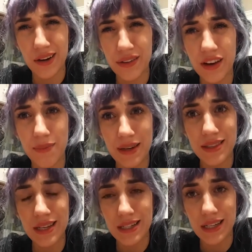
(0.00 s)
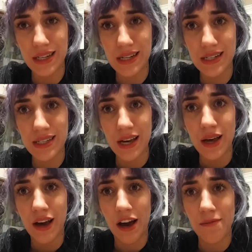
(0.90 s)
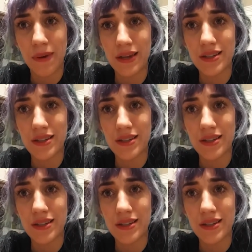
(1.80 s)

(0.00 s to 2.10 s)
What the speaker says: I don't think I've been to the Adidas. I've